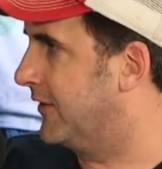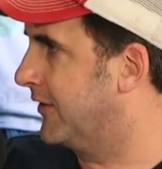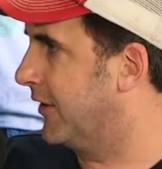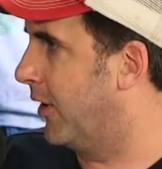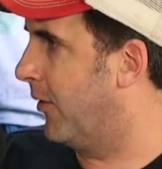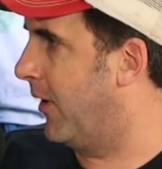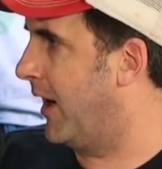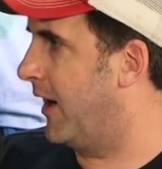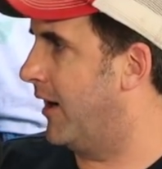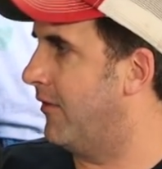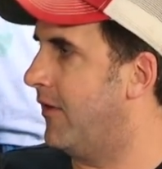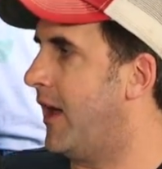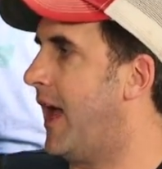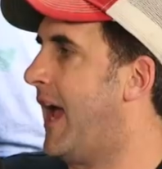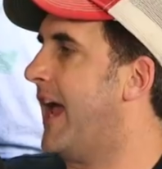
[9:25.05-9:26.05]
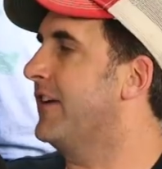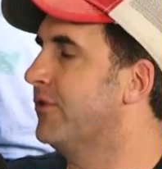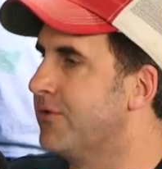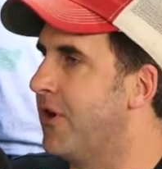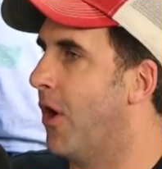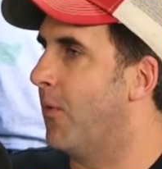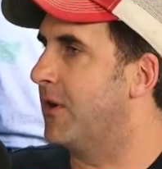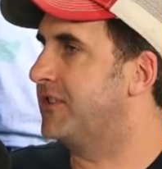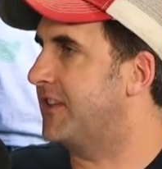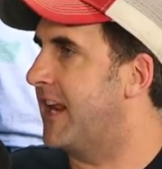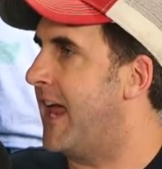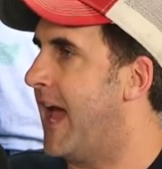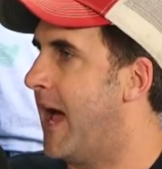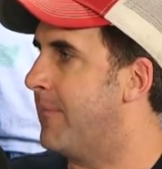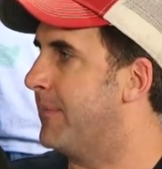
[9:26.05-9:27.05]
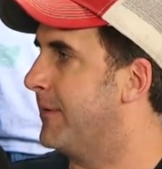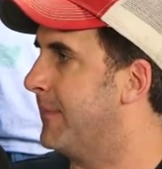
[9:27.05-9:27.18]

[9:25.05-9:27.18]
So uh, I don't know what's going to happen.